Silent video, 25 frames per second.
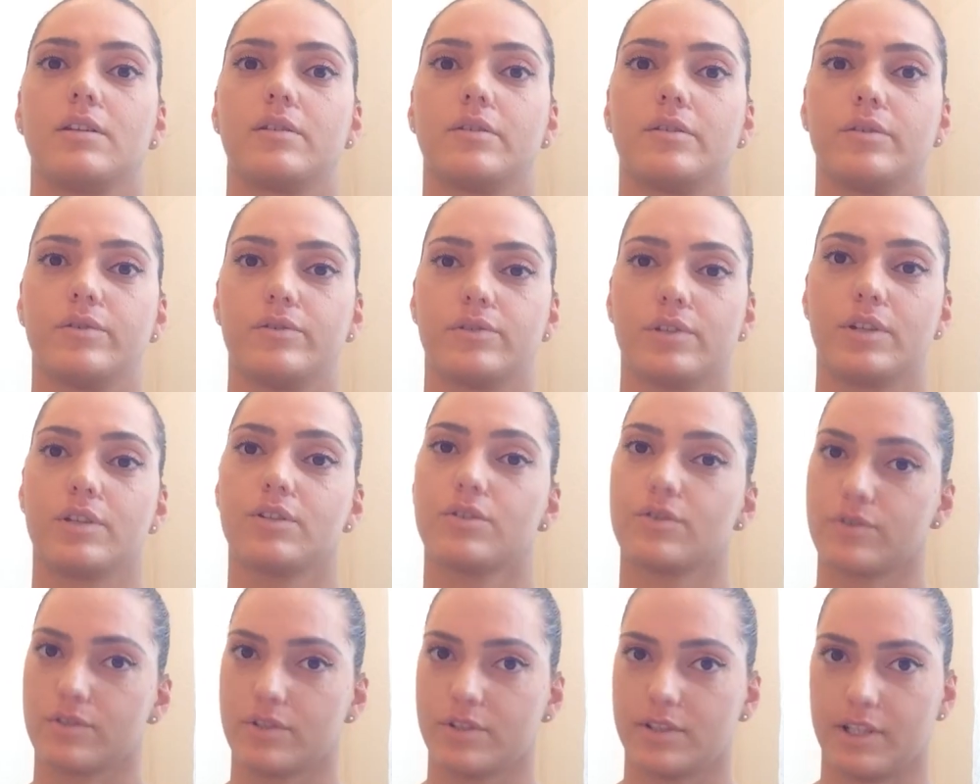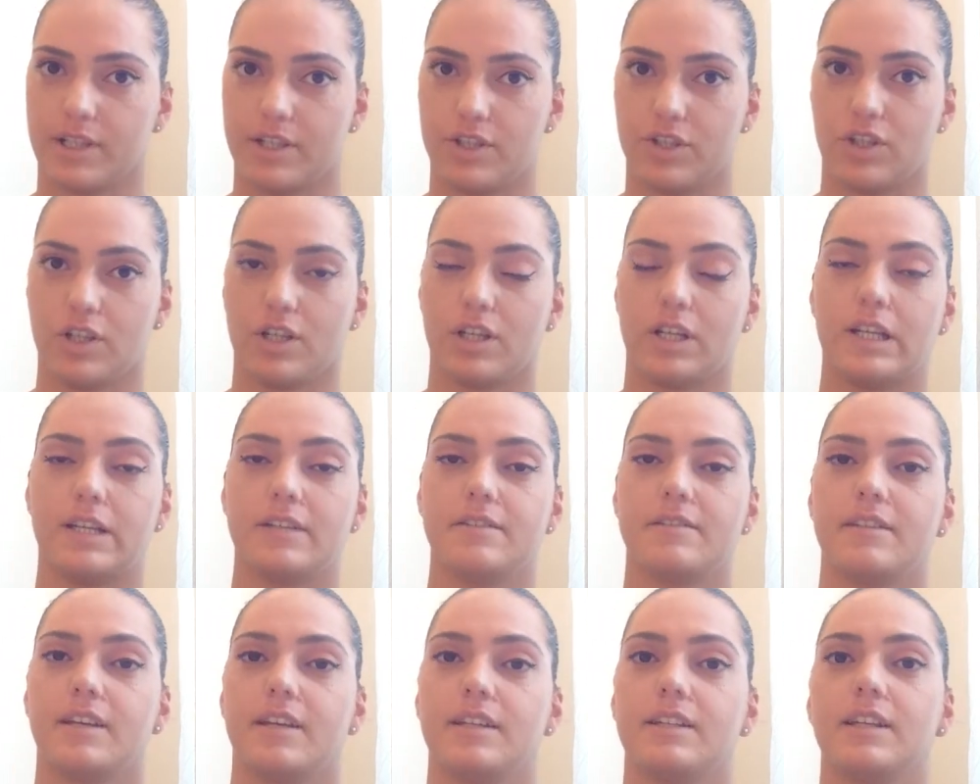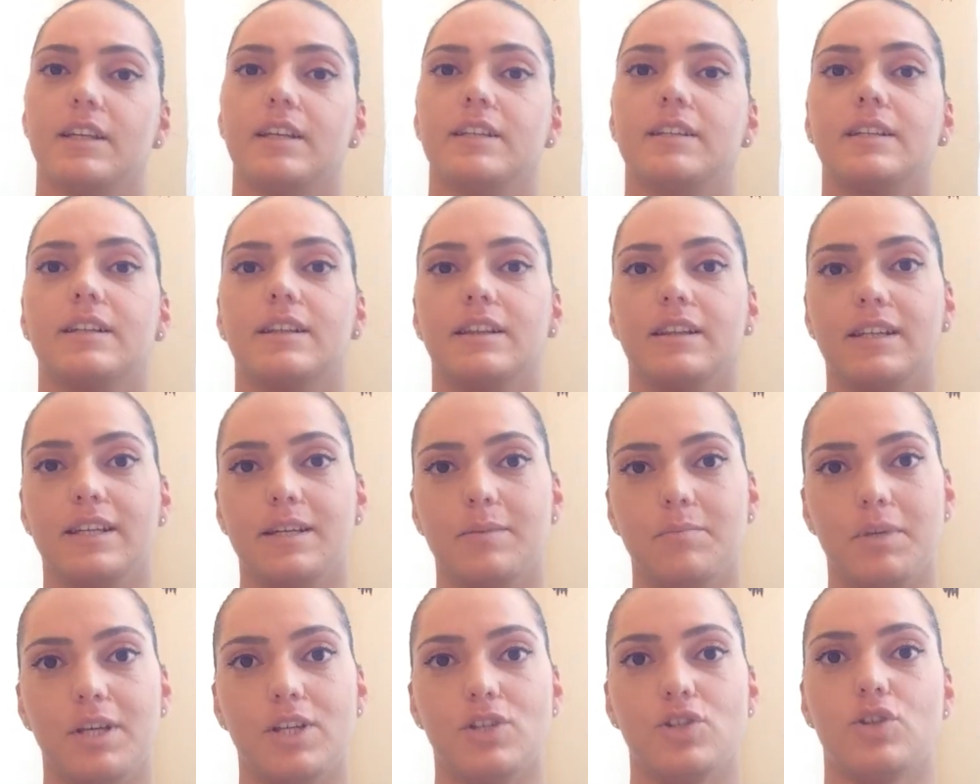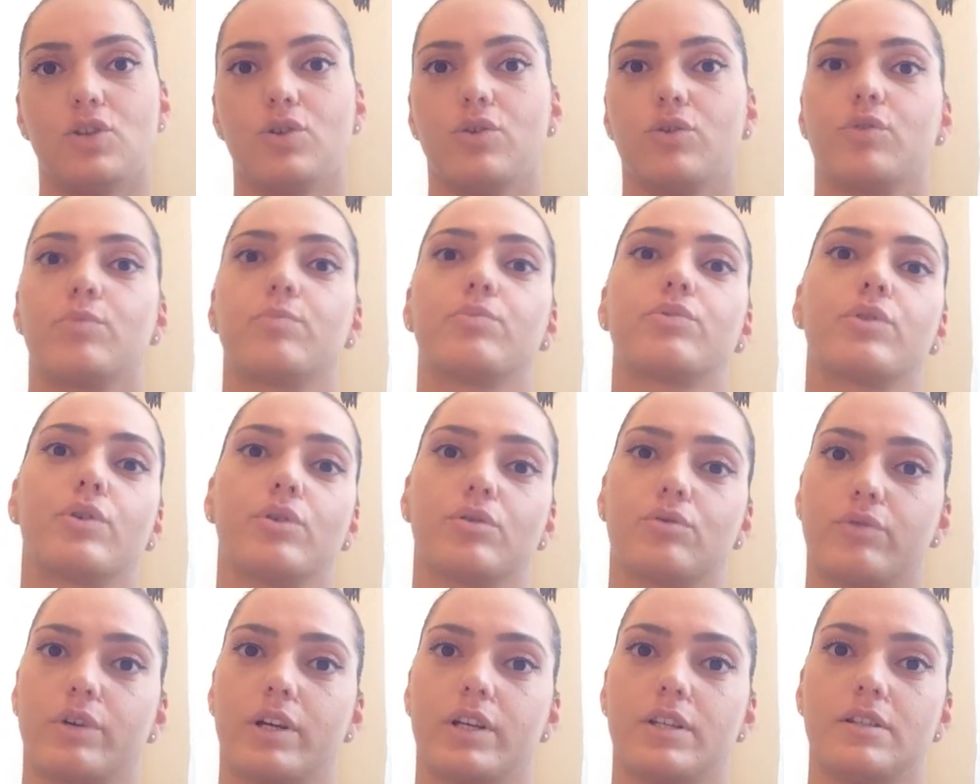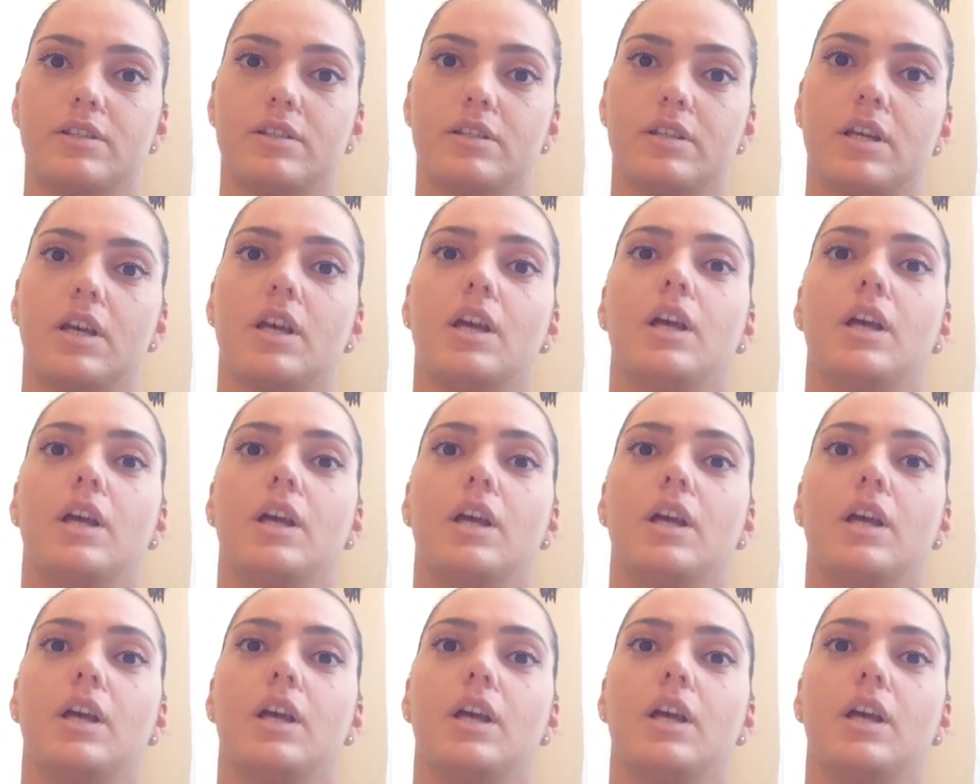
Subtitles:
using translation is that it limits your progress.